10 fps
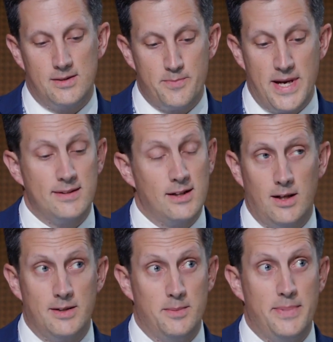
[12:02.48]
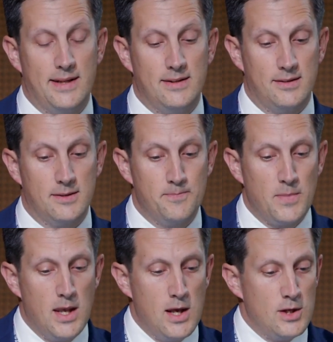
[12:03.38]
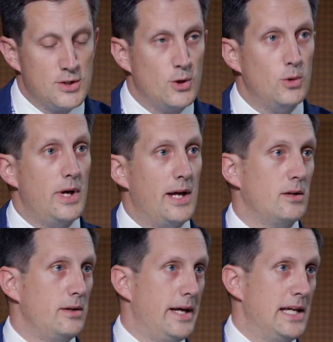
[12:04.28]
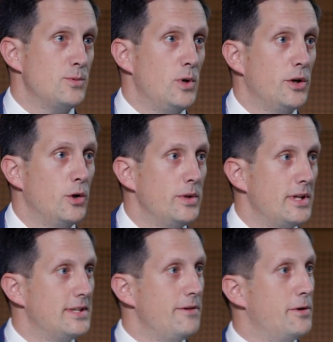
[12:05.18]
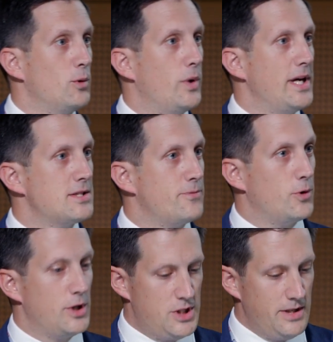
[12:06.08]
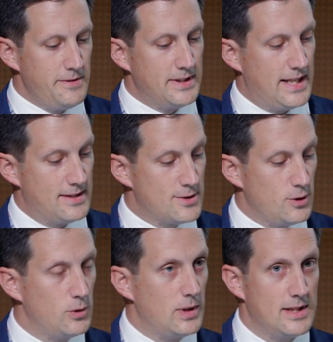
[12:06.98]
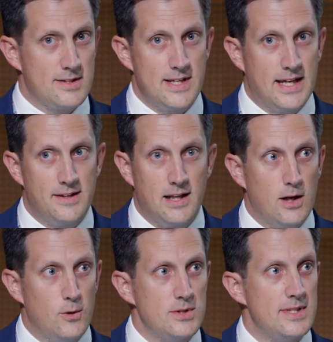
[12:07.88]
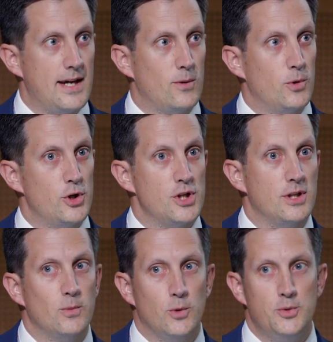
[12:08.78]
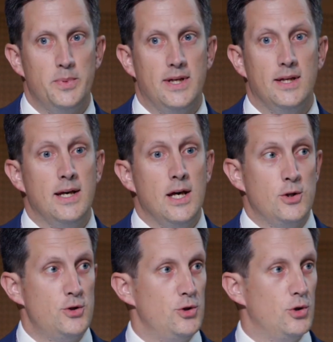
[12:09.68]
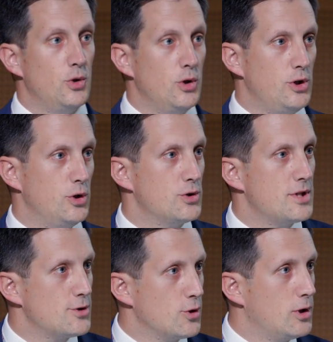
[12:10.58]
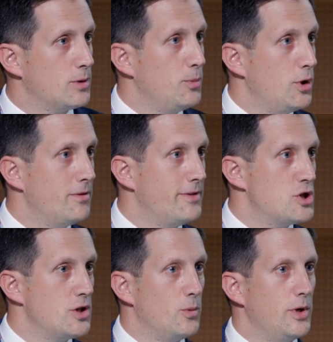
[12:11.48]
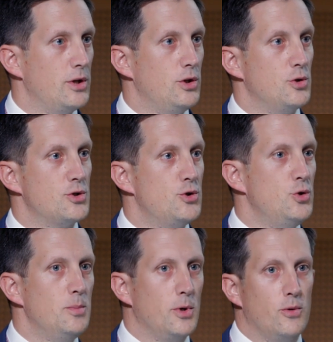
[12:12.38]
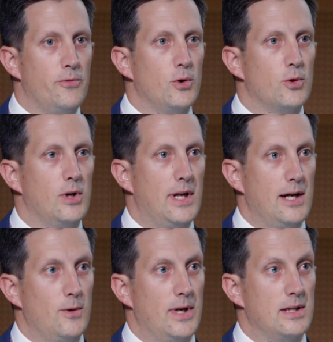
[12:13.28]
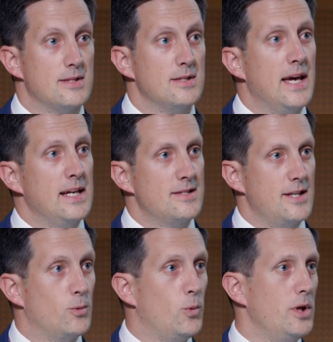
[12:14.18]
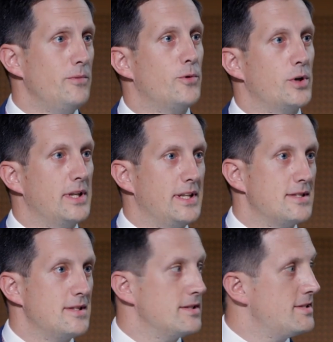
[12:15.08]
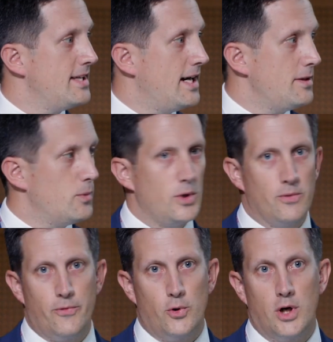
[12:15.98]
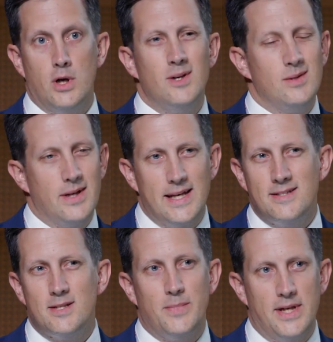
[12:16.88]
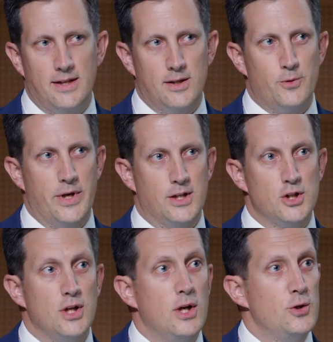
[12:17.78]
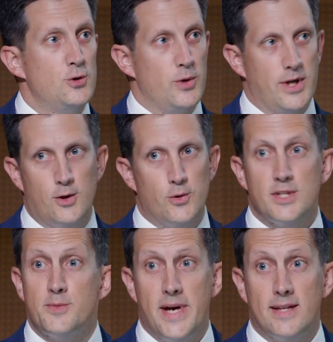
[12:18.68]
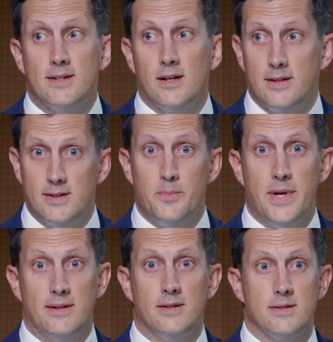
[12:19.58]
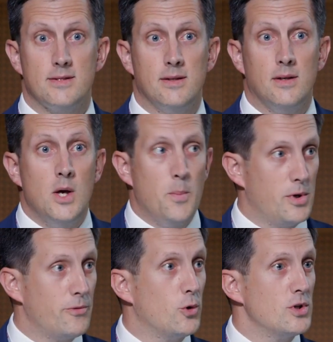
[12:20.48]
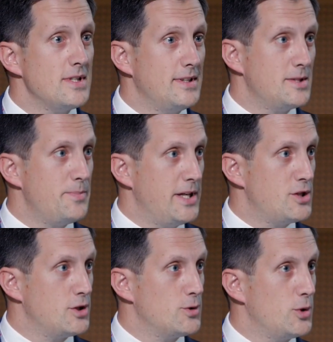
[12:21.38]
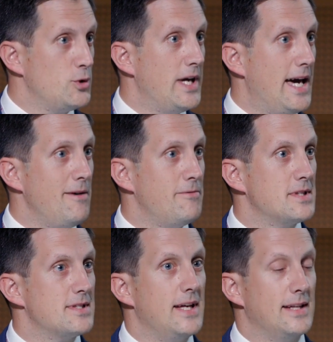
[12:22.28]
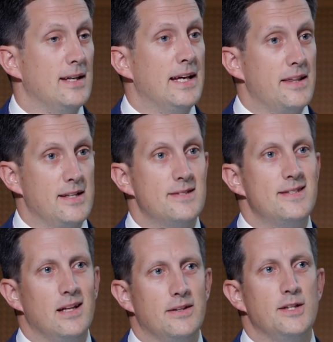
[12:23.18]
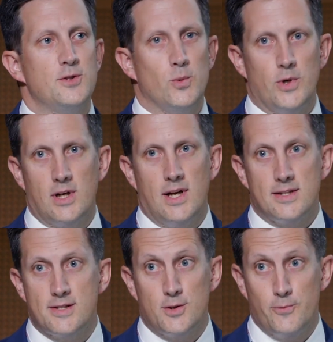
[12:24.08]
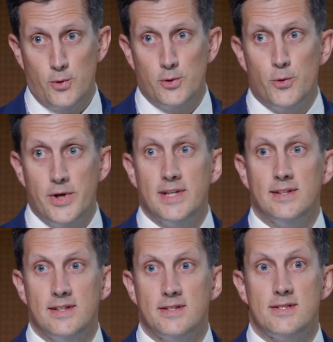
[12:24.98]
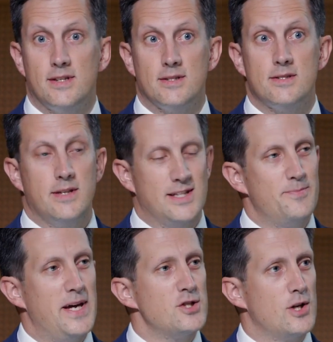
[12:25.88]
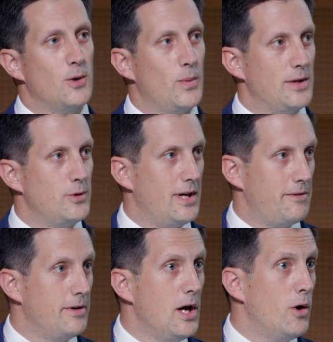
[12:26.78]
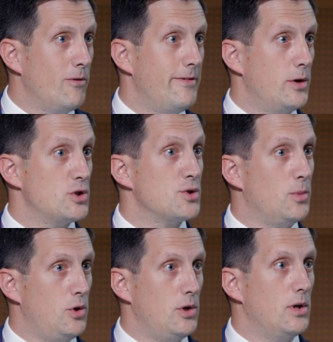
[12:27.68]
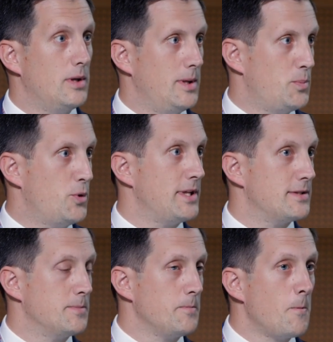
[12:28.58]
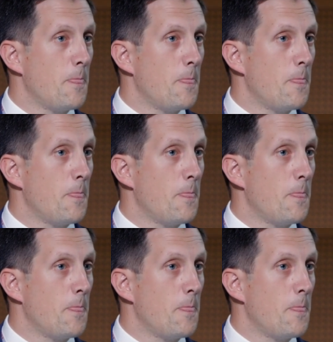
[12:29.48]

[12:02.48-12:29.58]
spectacle independent. So, and as we all know, there are different ways for achieving that. So let's say the low-tech version would be to use a so-called monovision, where you use 2 monofocal IOLs, set one for the distance, the other one for intermediate range to increase spectacle independence. But of course, in these patients, what you have is that they still need to wear glasses for the reading distance, especially when you have very small print.